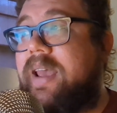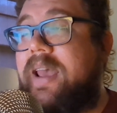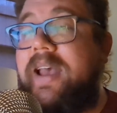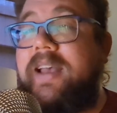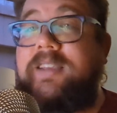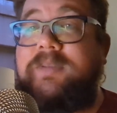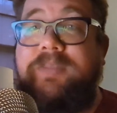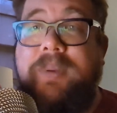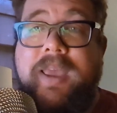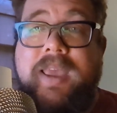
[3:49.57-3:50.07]

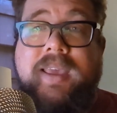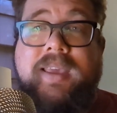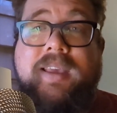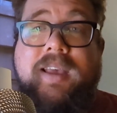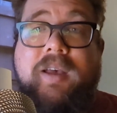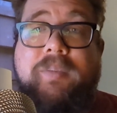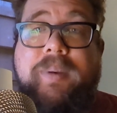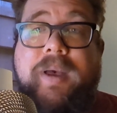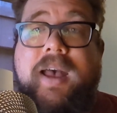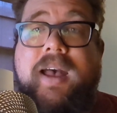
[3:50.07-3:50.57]
as being
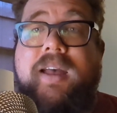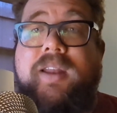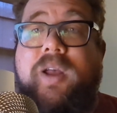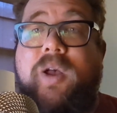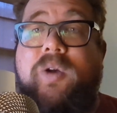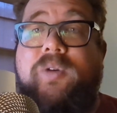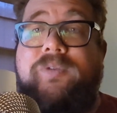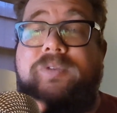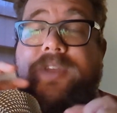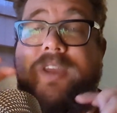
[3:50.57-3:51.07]
a part
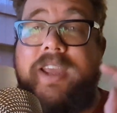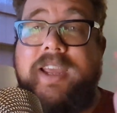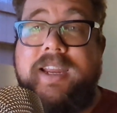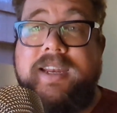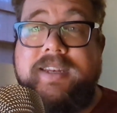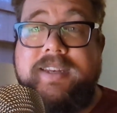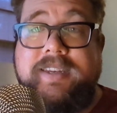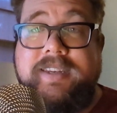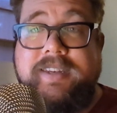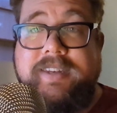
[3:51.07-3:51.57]
of
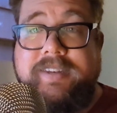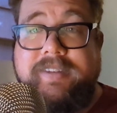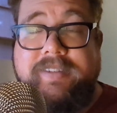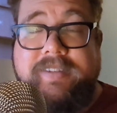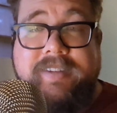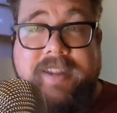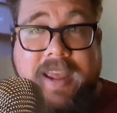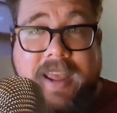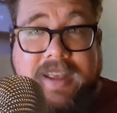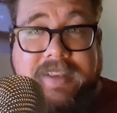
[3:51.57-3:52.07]
the
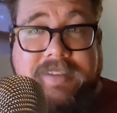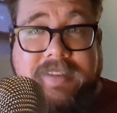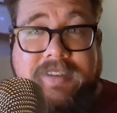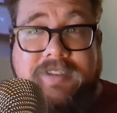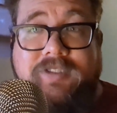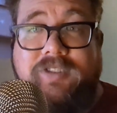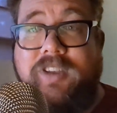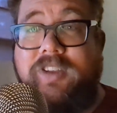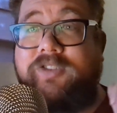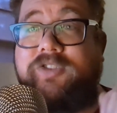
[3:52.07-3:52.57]

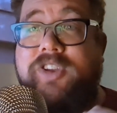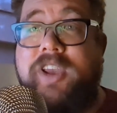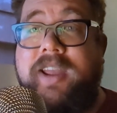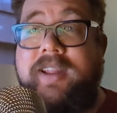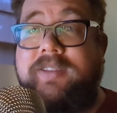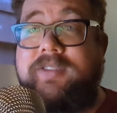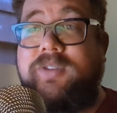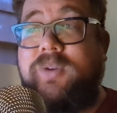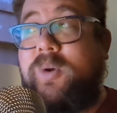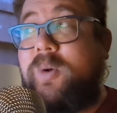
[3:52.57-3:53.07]
Texas
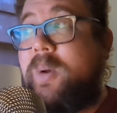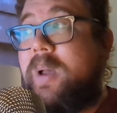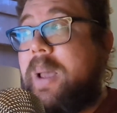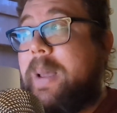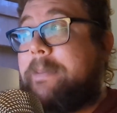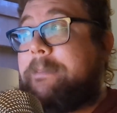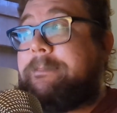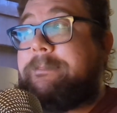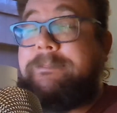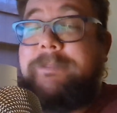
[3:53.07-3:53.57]
Chainsaw
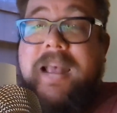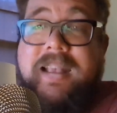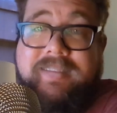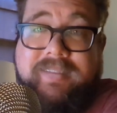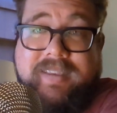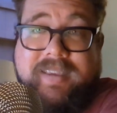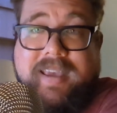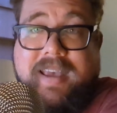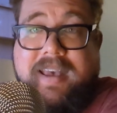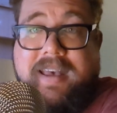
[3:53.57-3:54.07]

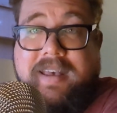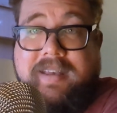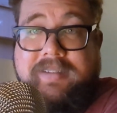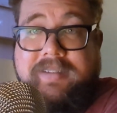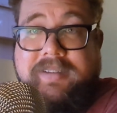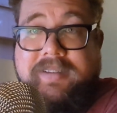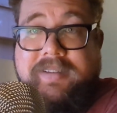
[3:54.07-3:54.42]
Massacre